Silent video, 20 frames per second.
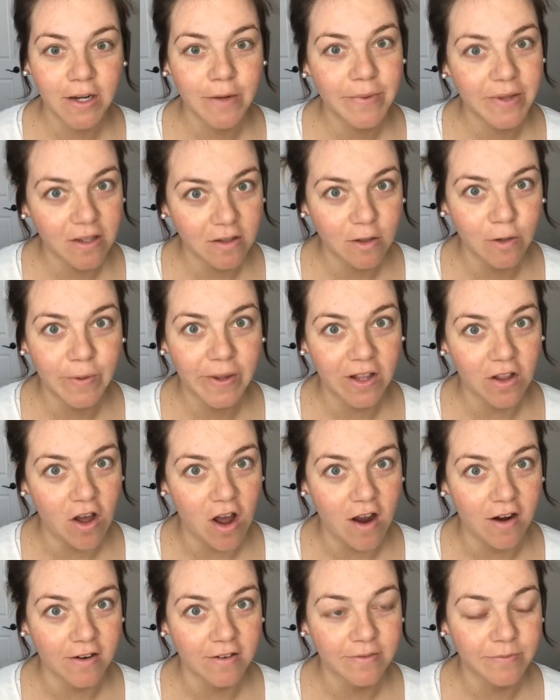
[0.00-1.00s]
to be a little bit
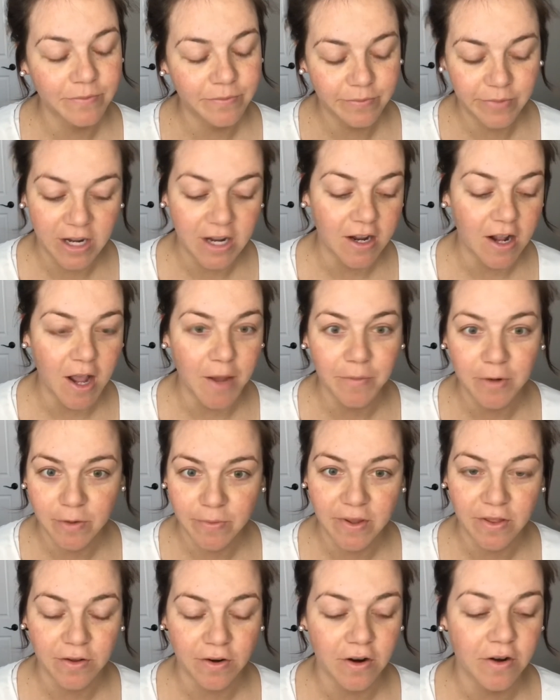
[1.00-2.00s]
long, but I'm going to
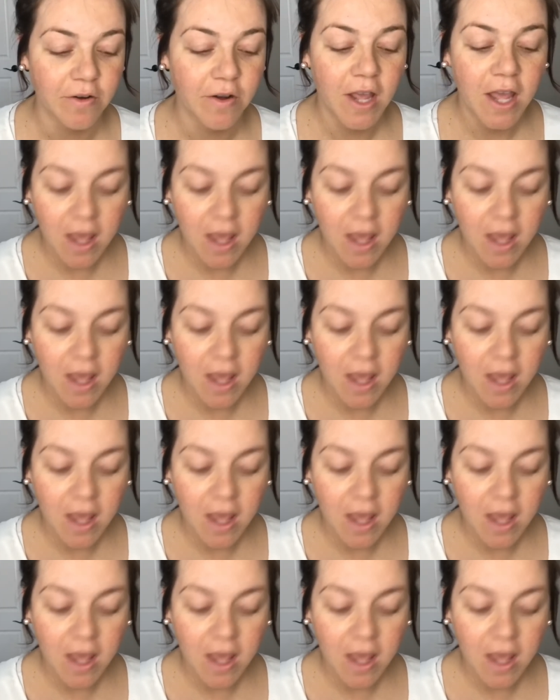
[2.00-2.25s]
be thorough.